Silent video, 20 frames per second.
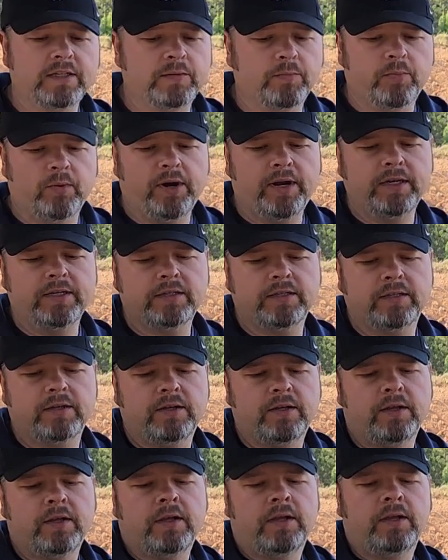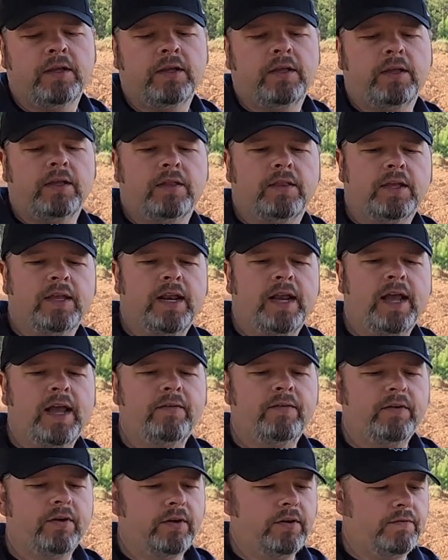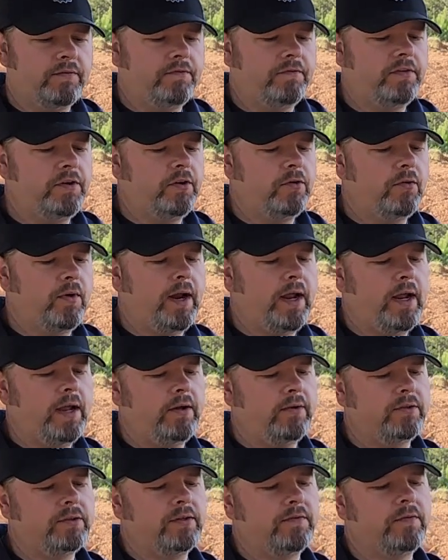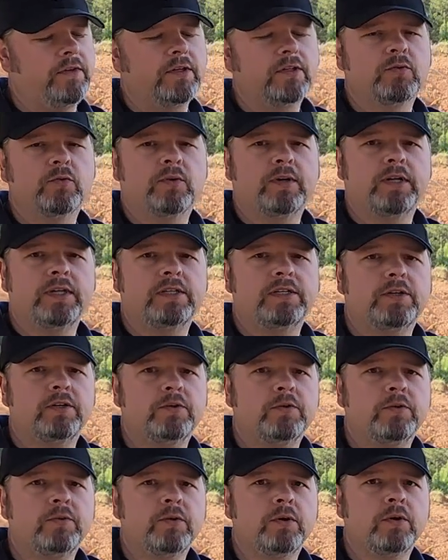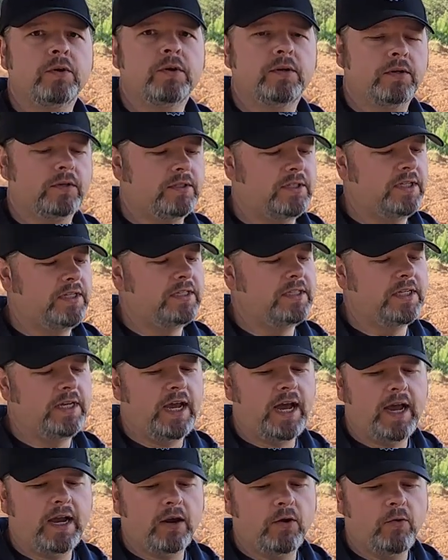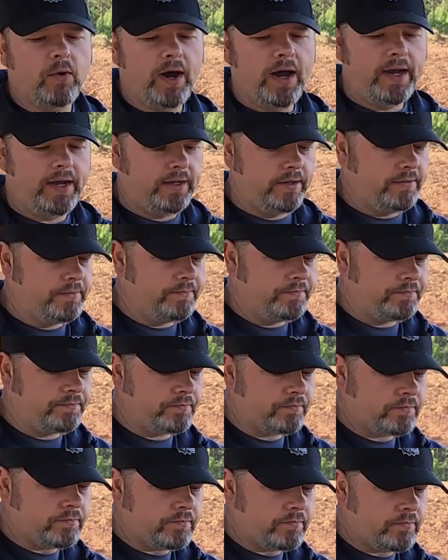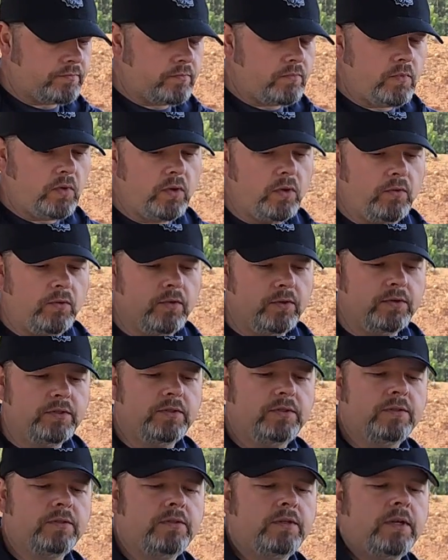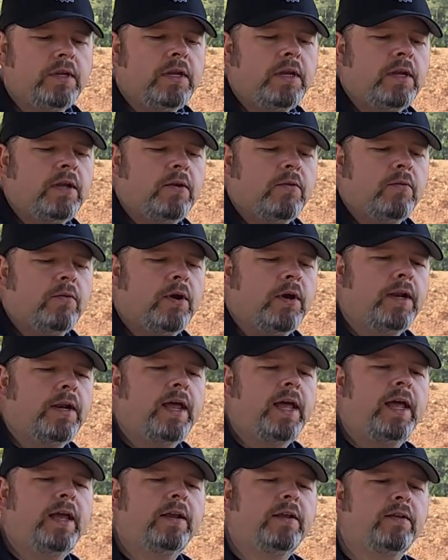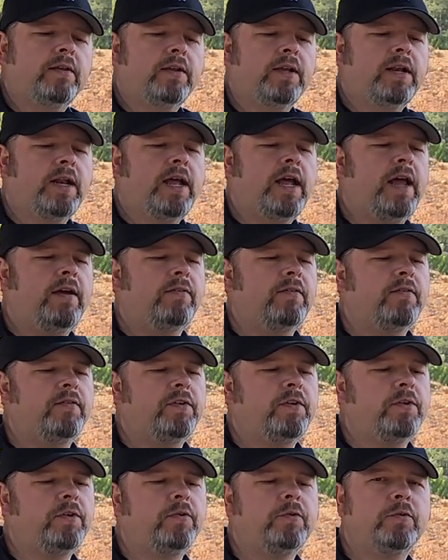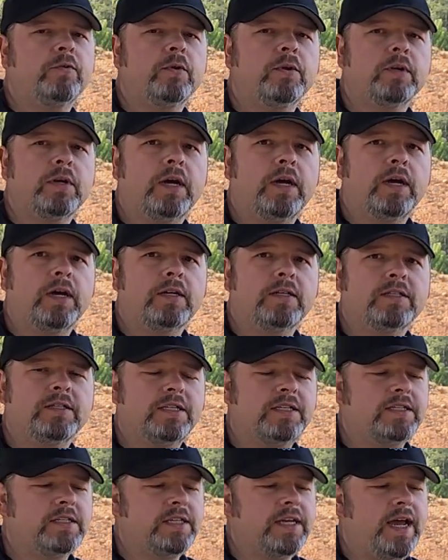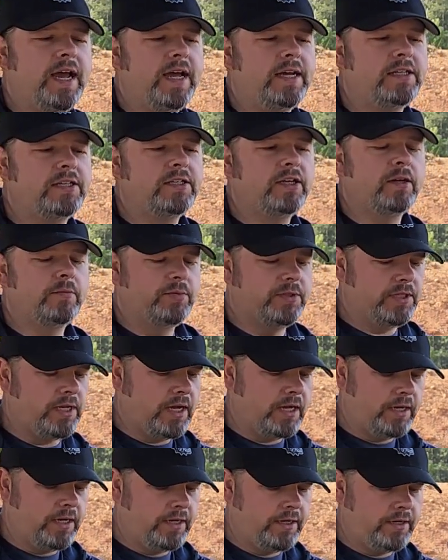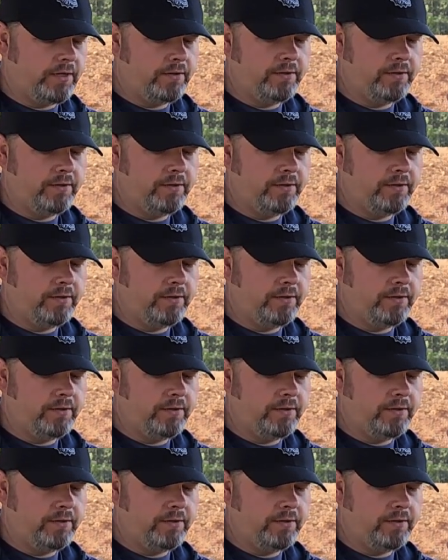suppressed. Then I have a few rounds of the 22 CCI quiet. We'll run that. Then I have a few CCI subsonic.